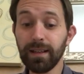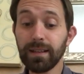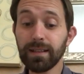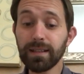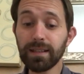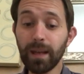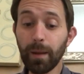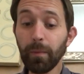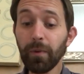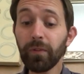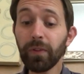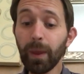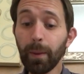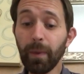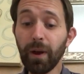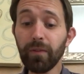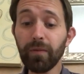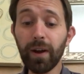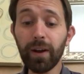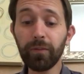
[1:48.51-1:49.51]
Some of them
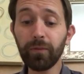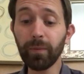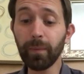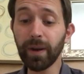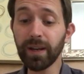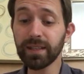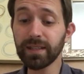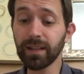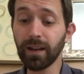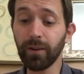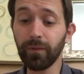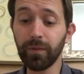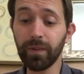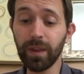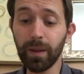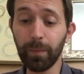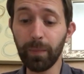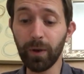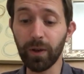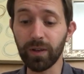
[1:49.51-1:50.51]
I read for myself in
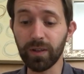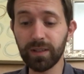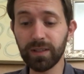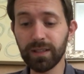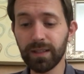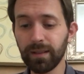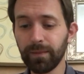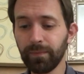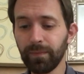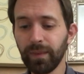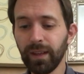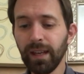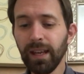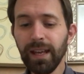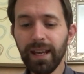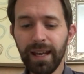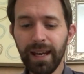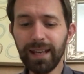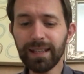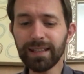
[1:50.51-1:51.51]
the books.
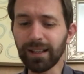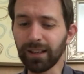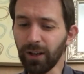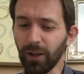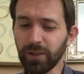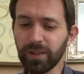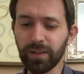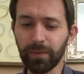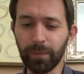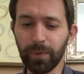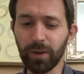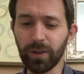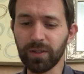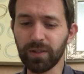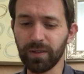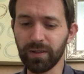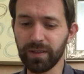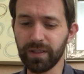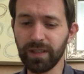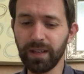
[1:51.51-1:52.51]
He'd a lot of
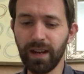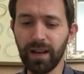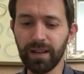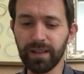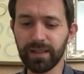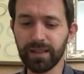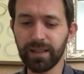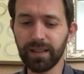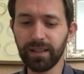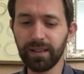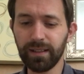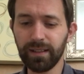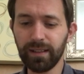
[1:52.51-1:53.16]
books on stars.